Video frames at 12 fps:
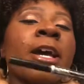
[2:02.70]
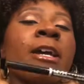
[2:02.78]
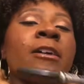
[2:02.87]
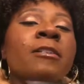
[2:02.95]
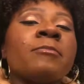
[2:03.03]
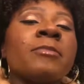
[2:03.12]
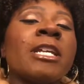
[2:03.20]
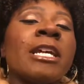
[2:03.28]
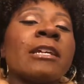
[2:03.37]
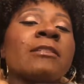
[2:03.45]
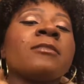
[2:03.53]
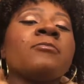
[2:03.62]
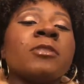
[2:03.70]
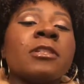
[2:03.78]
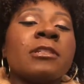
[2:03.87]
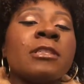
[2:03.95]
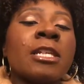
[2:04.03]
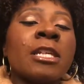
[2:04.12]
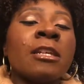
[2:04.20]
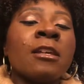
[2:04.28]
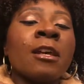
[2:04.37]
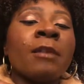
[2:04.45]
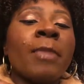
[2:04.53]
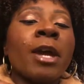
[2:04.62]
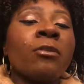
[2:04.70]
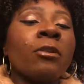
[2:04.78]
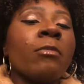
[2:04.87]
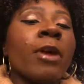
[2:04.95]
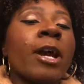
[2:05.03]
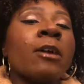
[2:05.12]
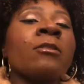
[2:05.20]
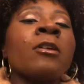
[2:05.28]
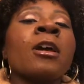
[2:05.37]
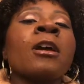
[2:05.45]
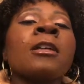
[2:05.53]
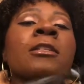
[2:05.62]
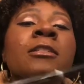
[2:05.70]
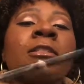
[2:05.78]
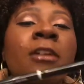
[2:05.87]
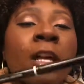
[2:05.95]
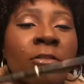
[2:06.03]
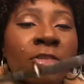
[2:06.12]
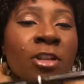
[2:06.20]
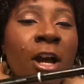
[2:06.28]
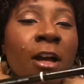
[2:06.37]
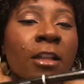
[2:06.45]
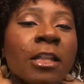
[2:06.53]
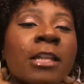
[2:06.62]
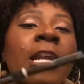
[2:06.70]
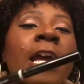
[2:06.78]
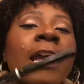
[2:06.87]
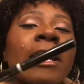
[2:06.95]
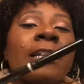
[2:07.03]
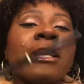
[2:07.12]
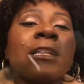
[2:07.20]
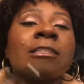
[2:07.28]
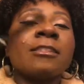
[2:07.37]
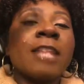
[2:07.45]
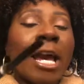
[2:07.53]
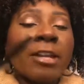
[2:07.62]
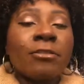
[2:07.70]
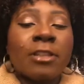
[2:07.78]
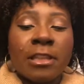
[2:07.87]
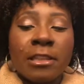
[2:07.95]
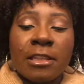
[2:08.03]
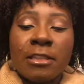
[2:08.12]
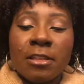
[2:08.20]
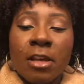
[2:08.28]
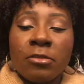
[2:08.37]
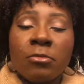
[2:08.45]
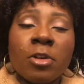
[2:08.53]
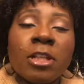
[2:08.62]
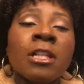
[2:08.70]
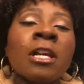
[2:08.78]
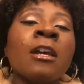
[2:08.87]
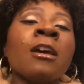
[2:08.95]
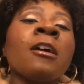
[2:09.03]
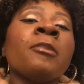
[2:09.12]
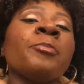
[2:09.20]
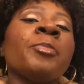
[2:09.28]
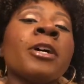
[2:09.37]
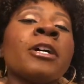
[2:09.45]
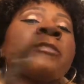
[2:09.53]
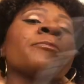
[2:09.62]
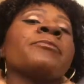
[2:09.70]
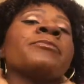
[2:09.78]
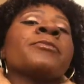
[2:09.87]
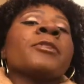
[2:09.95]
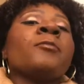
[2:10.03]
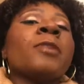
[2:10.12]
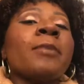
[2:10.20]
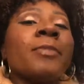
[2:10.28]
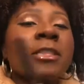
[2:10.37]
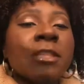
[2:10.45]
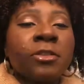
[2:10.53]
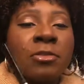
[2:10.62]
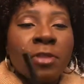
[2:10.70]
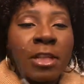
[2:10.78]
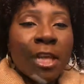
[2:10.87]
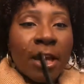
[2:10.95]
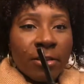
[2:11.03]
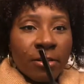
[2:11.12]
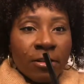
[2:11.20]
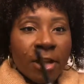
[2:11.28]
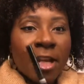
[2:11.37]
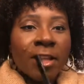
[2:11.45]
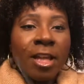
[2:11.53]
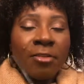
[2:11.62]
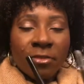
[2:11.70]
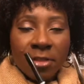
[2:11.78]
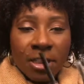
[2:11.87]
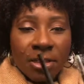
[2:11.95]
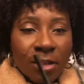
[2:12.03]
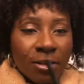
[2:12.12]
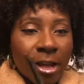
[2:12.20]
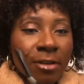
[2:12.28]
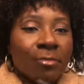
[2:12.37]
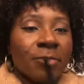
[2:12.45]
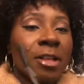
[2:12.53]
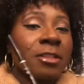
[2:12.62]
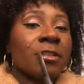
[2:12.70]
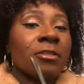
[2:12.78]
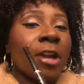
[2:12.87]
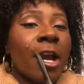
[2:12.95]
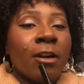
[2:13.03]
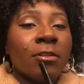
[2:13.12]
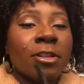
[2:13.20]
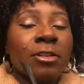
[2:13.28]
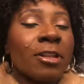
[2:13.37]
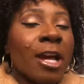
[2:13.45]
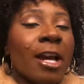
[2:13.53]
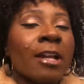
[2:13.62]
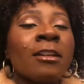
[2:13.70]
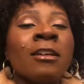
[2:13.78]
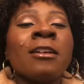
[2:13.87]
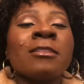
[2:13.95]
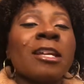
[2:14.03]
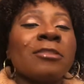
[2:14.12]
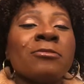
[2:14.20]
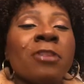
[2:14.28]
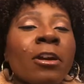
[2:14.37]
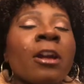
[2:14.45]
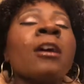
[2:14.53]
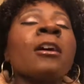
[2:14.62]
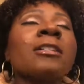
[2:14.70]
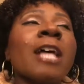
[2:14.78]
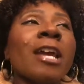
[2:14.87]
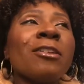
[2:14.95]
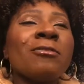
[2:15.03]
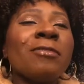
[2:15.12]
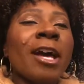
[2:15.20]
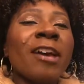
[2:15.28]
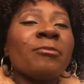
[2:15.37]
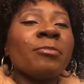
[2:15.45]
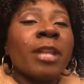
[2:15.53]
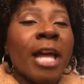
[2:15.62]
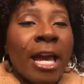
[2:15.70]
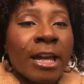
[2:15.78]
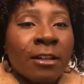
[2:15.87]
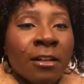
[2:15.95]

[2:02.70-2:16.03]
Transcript: NYX, which is the micro brow. This is the color chocolate, and it's lighter than this other one. But when I mix these two together, it levels each other out, balances each other out. It's not too dark. Because I don't have black.